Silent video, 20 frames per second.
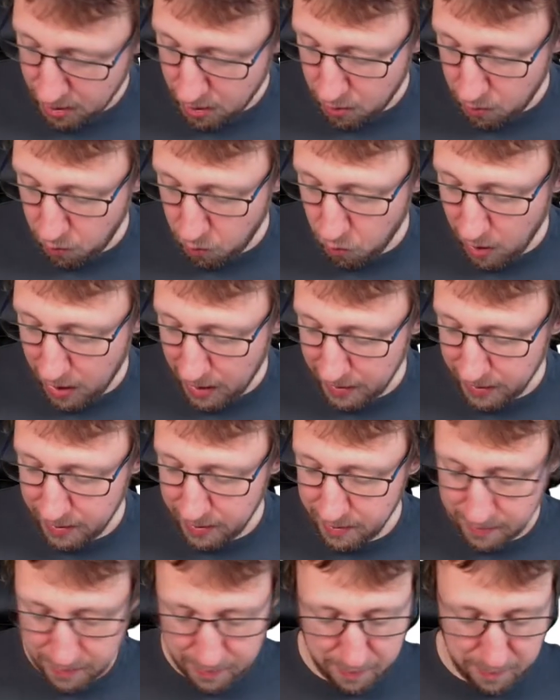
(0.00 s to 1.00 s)
1
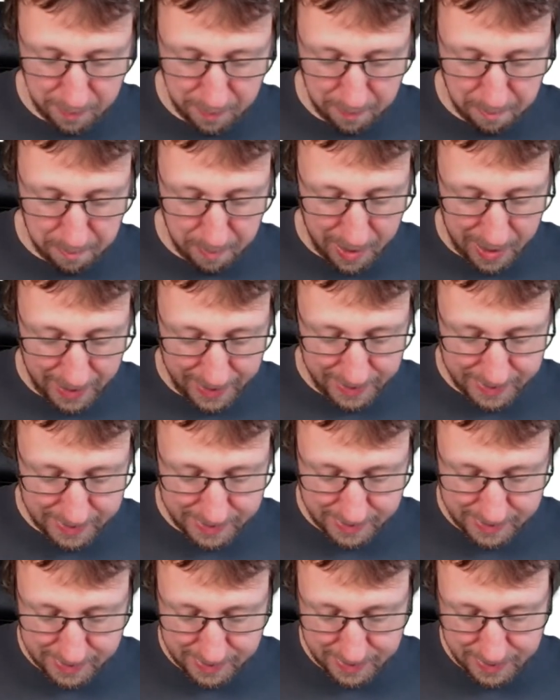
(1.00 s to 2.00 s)

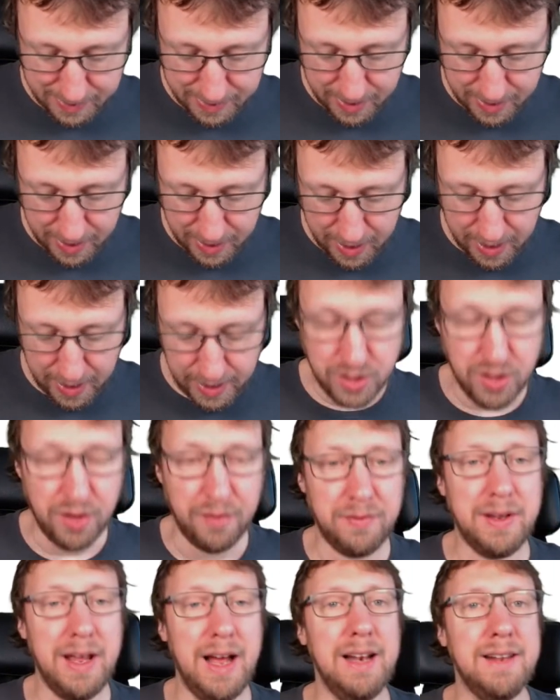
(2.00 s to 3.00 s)
minus h
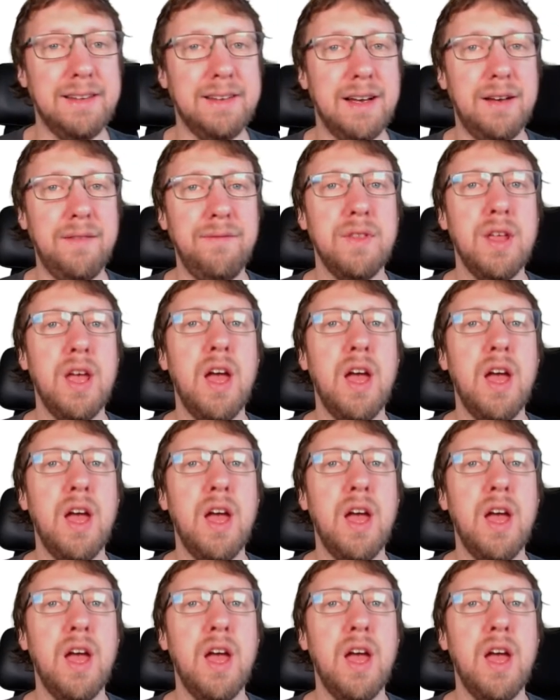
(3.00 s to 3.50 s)
of delta,